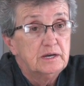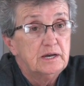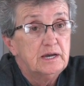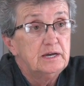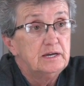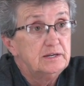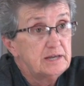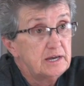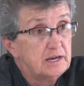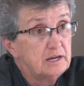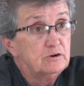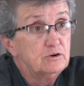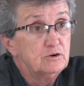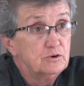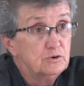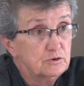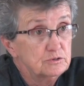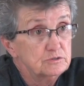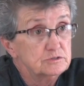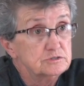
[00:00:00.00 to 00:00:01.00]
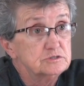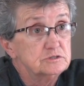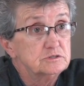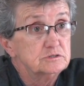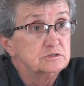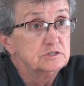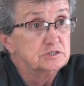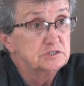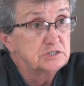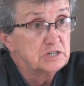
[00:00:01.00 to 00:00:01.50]
that hurts
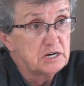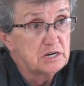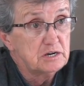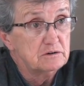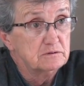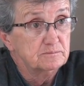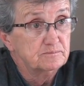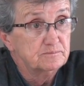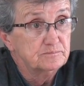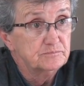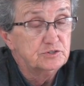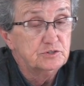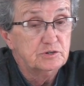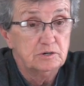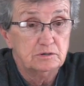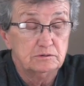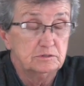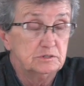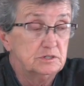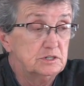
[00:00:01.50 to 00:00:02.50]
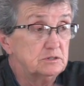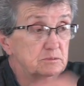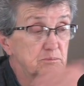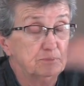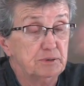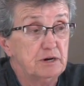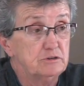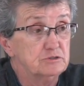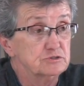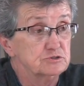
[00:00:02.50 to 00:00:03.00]
the town. He can
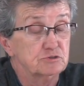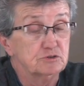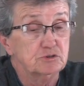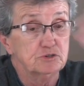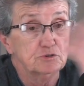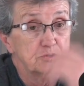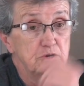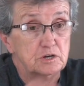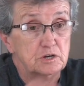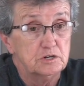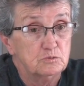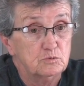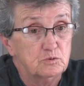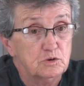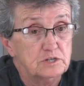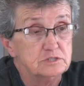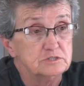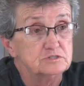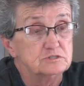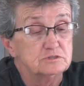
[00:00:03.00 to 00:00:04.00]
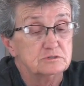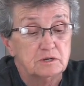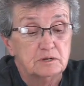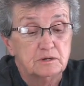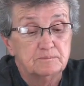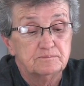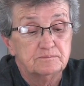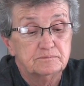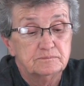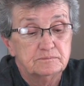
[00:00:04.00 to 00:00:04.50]
power struggle all he wants,
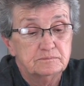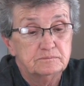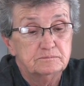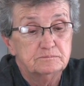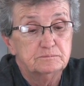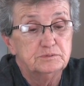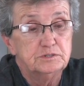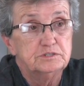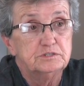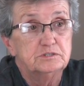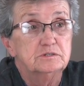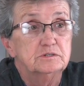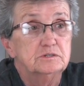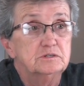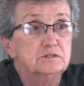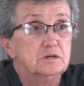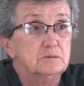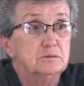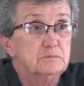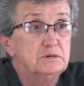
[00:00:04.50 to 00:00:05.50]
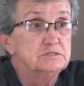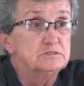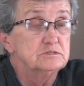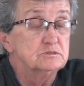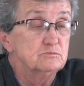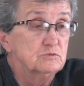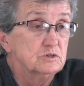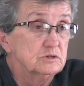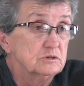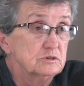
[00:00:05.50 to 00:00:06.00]
but they're messing
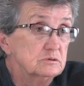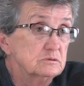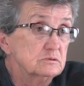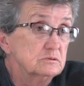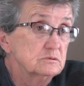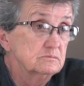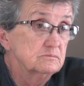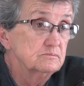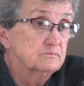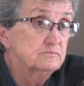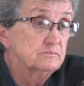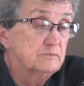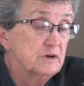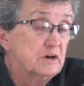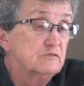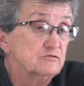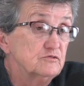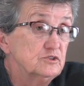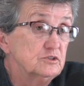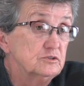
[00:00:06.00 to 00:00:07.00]
with Mountain View.